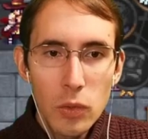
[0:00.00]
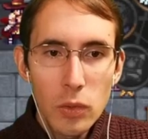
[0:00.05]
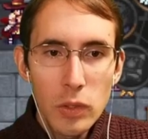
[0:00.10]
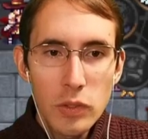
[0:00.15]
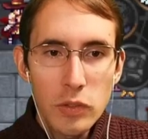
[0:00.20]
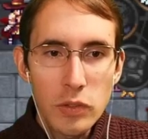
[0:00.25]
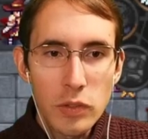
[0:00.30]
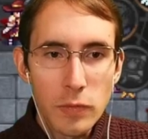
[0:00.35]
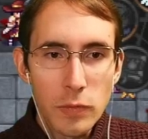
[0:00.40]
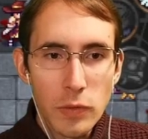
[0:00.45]

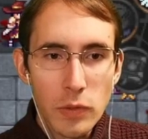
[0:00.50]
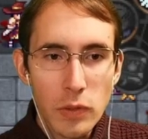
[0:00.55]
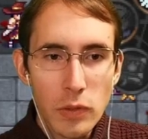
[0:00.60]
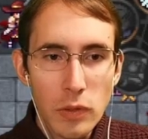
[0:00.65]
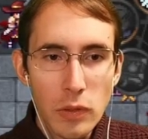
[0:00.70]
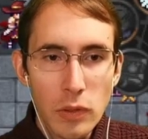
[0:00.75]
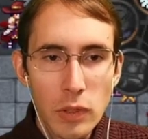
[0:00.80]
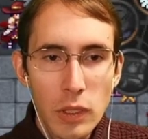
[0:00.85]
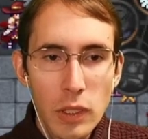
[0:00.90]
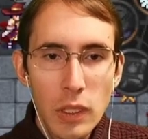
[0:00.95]

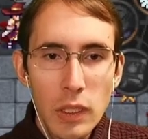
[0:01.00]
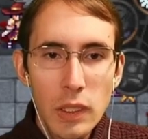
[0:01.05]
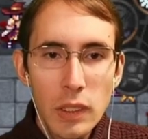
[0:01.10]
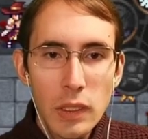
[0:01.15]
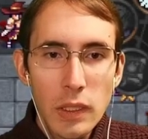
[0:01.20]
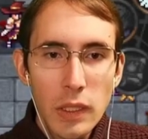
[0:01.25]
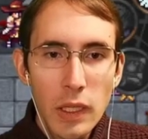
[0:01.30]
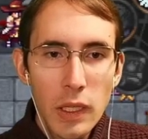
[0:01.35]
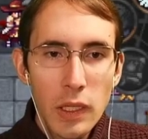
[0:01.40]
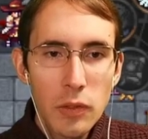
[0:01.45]
Christopher
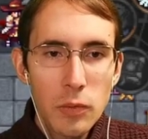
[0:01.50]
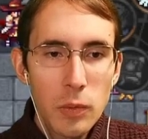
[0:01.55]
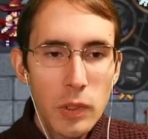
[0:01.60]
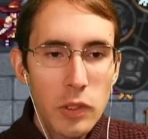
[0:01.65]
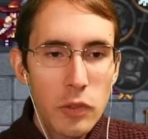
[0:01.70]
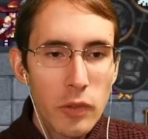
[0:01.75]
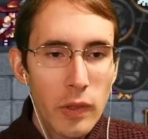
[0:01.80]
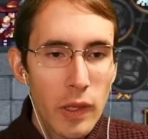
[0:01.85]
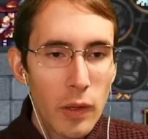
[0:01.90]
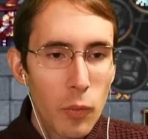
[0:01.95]
can't
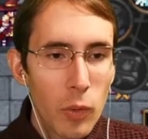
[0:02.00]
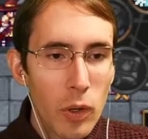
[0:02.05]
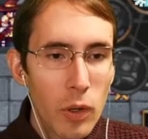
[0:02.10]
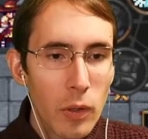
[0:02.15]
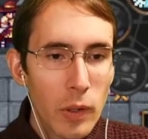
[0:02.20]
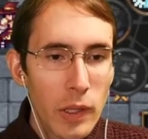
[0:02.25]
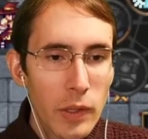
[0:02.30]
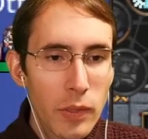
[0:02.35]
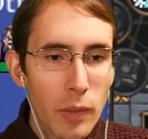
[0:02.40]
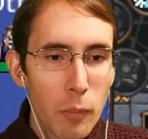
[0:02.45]
reach that
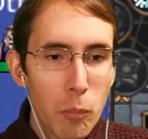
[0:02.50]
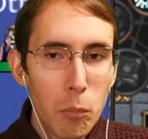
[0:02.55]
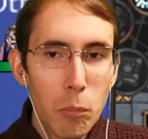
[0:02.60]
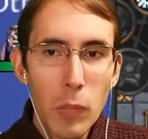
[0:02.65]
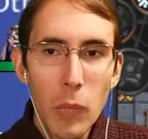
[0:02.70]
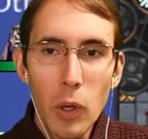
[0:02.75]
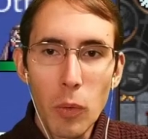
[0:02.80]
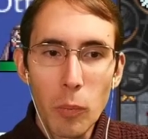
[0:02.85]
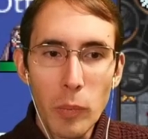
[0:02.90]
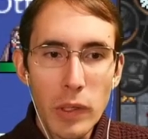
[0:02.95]
wall at the
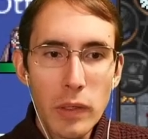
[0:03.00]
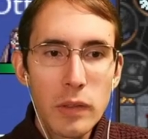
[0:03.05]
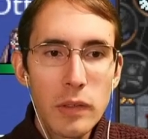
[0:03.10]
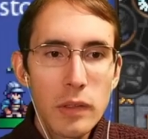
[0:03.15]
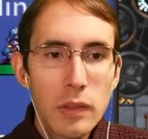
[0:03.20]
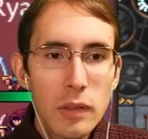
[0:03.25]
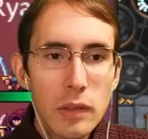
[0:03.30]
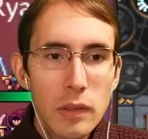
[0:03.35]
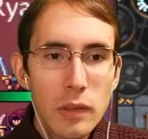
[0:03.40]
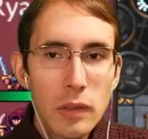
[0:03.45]

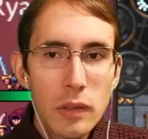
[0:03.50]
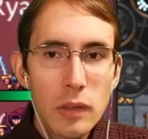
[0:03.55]
moment.